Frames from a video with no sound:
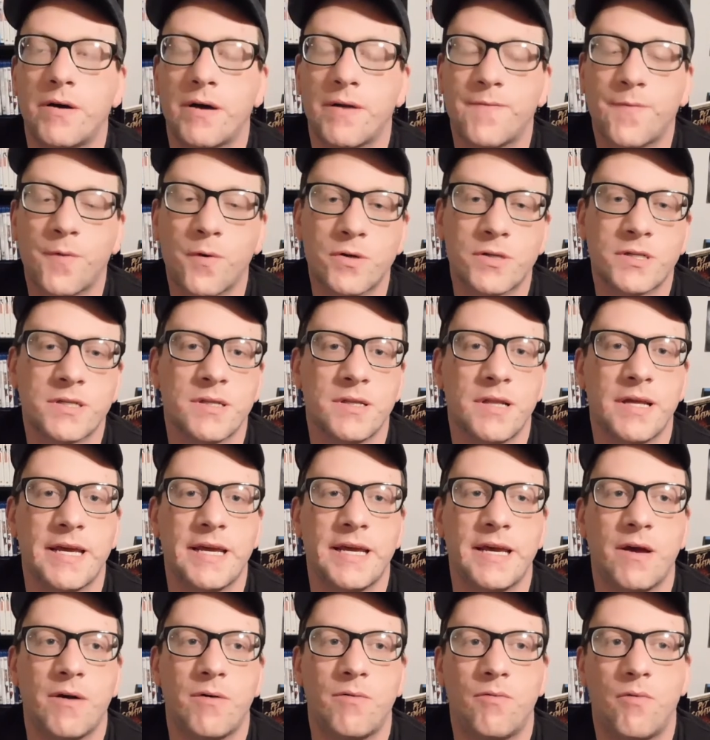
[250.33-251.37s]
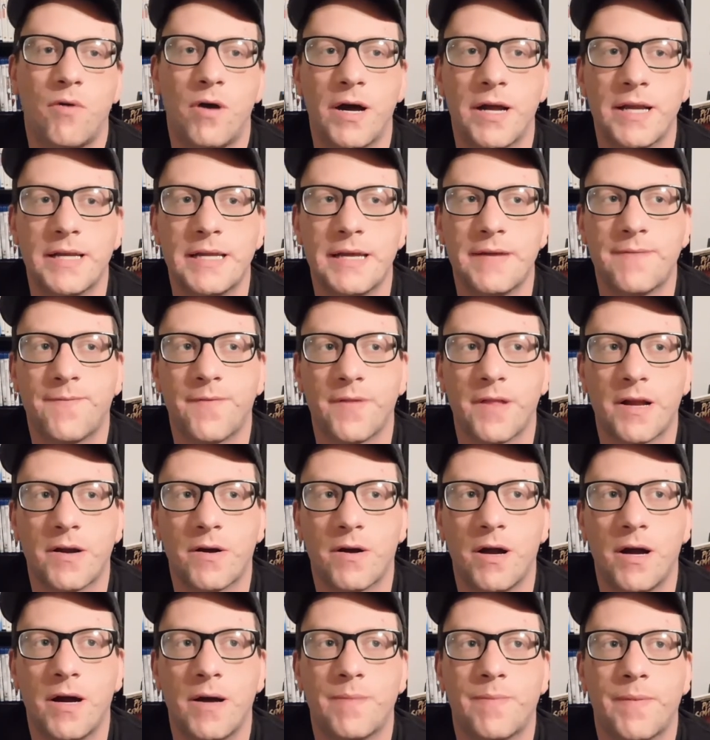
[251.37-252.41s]
Unfortunately, one did
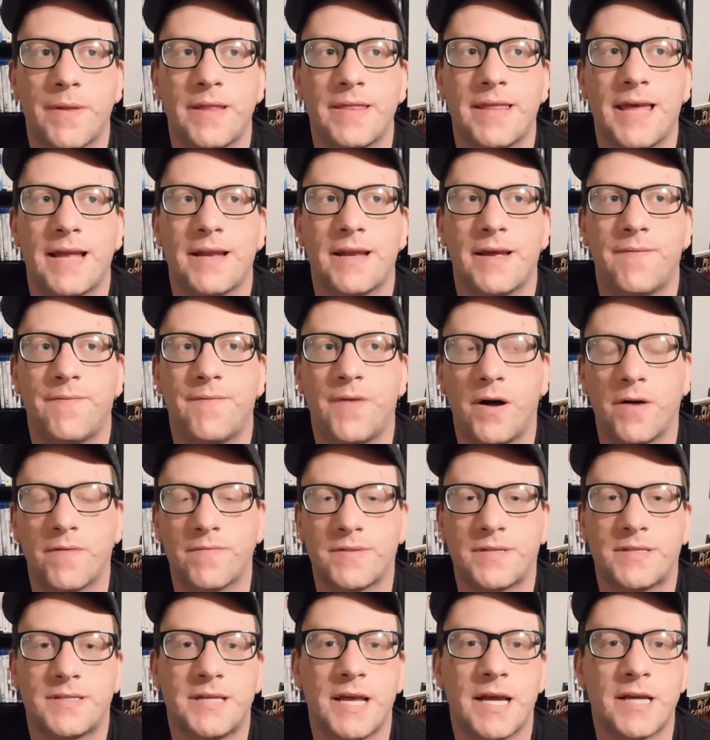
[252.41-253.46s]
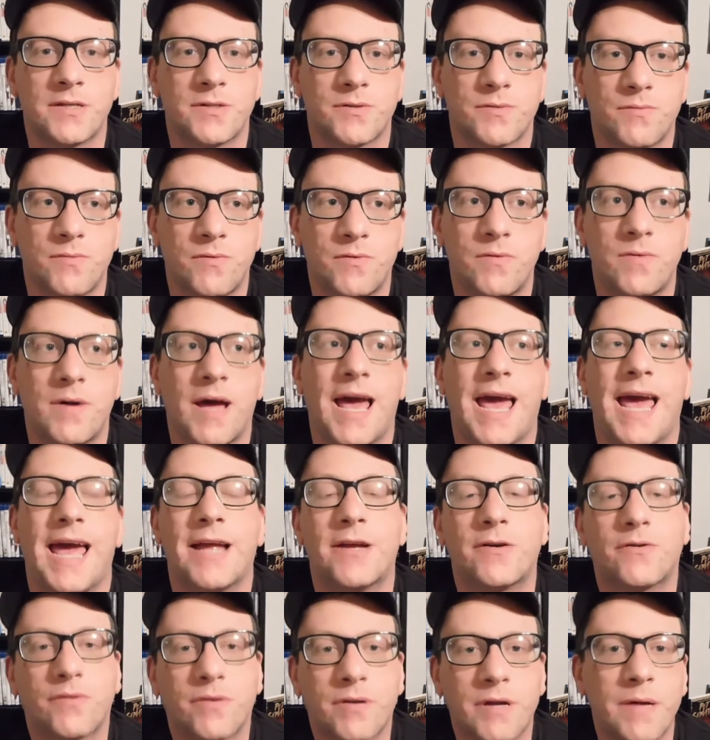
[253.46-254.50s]
flare up that involved sexual
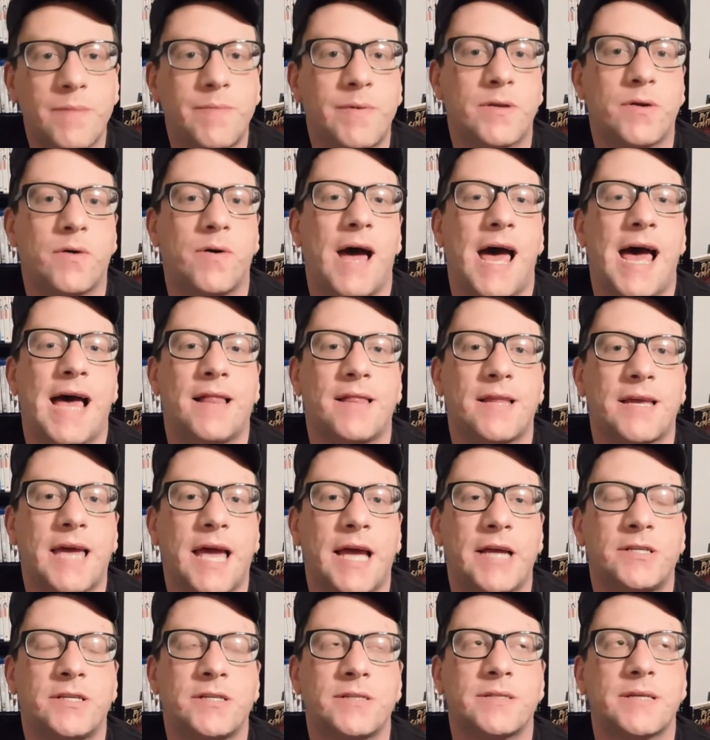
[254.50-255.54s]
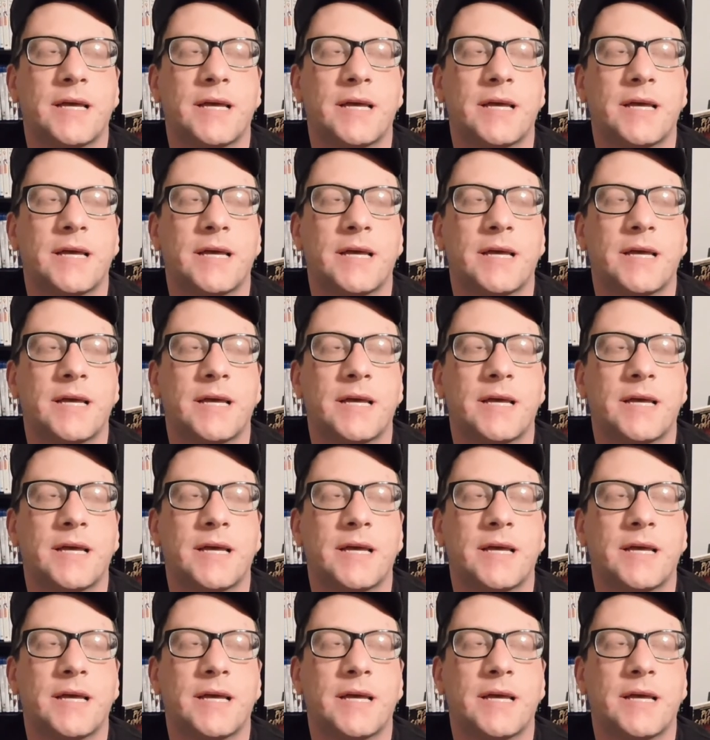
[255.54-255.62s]
and criminal allegations